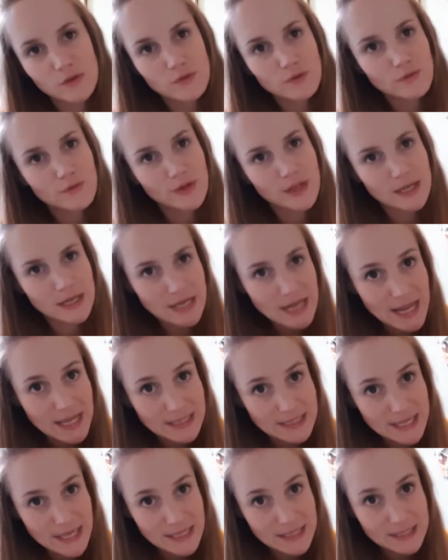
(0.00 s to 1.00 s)
you've
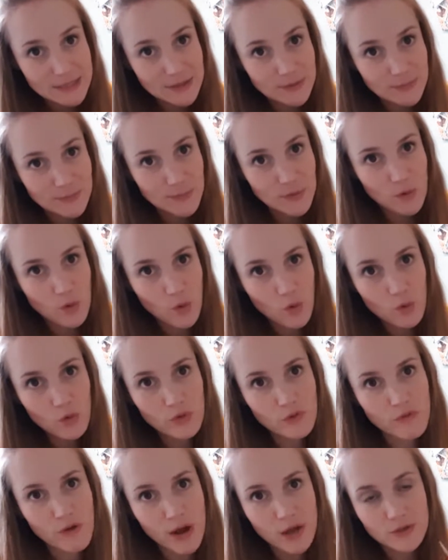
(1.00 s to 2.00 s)
knitted all
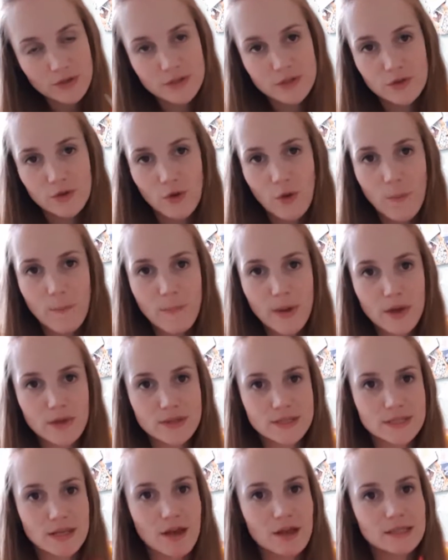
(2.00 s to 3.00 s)
the rows on
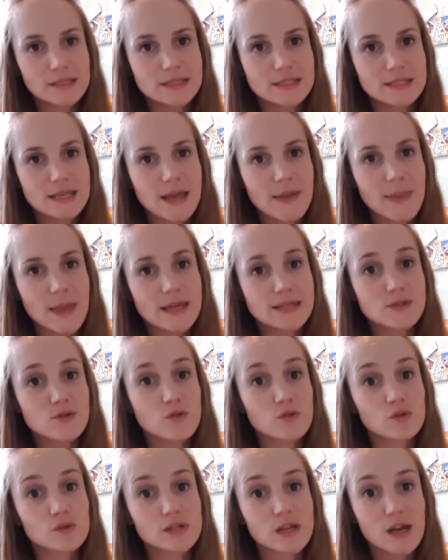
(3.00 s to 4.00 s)
both sides, and that's
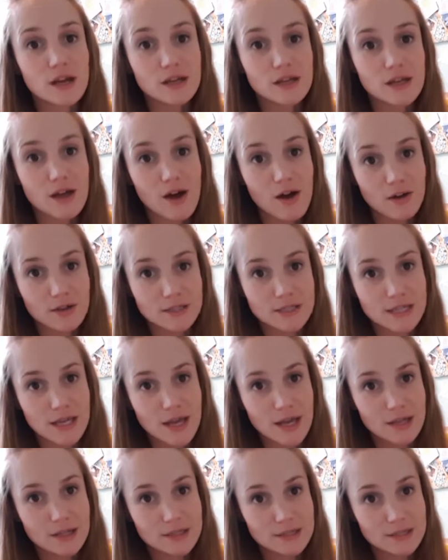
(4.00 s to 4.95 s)
called a garter